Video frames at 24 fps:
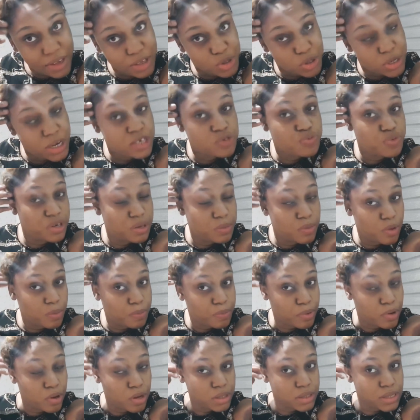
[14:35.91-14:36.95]
Today's pretty
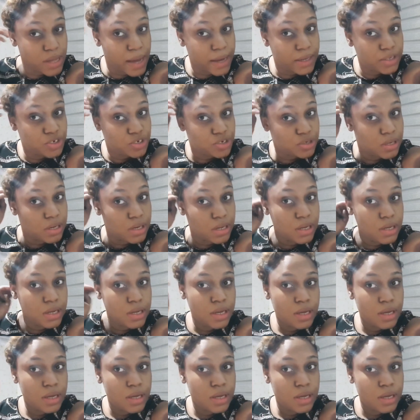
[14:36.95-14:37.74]
unplugged actually.